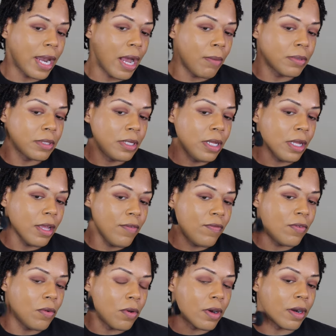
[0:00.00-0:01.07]
that I was looking
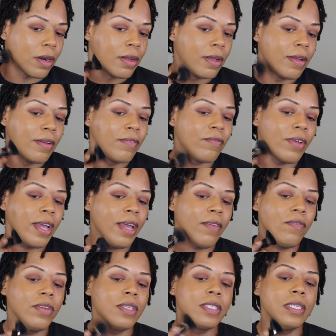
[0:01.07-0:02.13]
for.
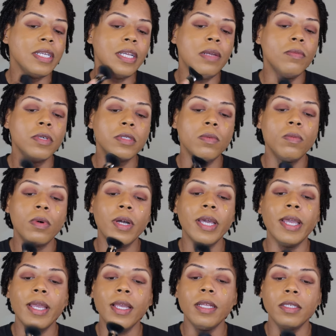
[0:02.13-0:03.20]
515 was
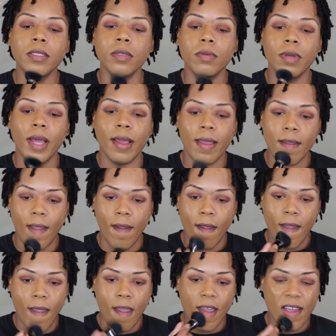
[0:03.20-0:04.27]
way too light
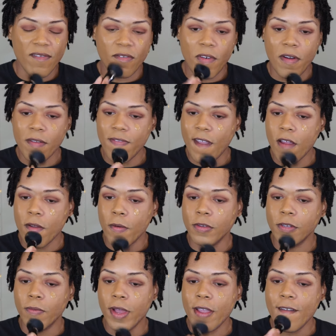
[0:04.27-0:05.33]
and 430
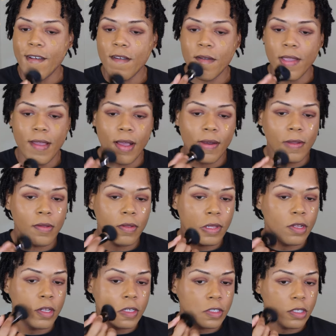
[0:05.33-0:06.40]
was way too yellow.
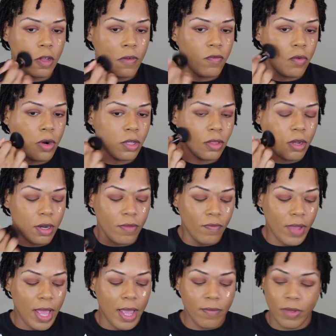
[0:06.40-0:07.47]
So
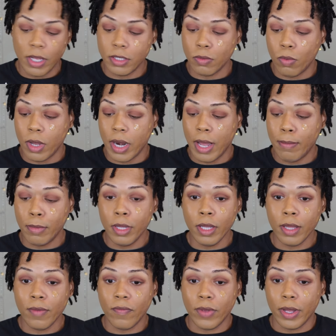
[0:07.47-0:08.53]
435 is what I'm
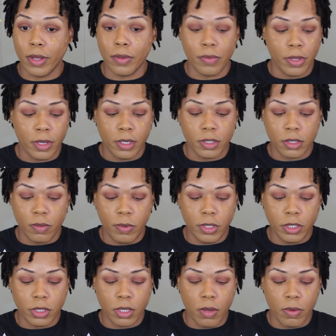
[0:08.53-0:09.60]
looking for. So we
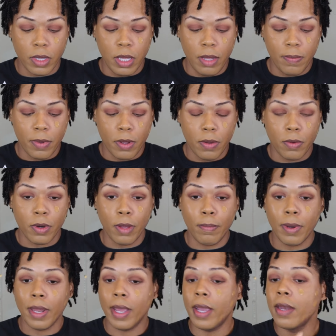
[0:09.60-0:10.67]
just gonna keep on
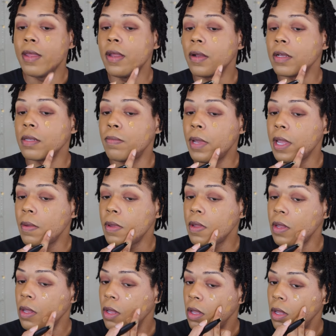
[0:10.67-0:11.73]
applying here because
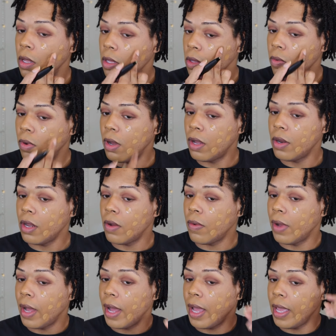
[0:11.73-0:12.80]
baby, you all
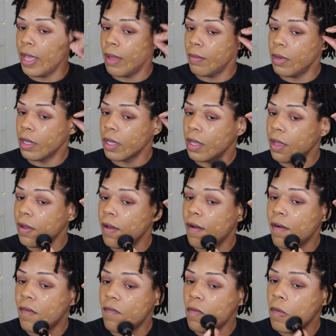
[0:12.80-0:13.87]
know I am looking
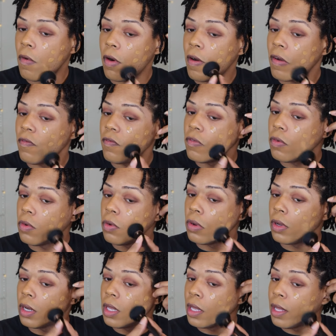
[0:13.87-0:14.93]
for
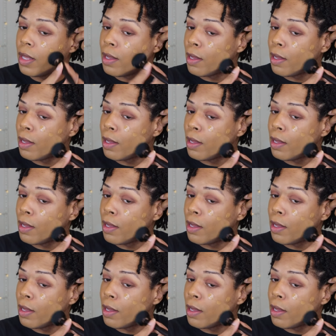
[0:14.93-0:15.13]
full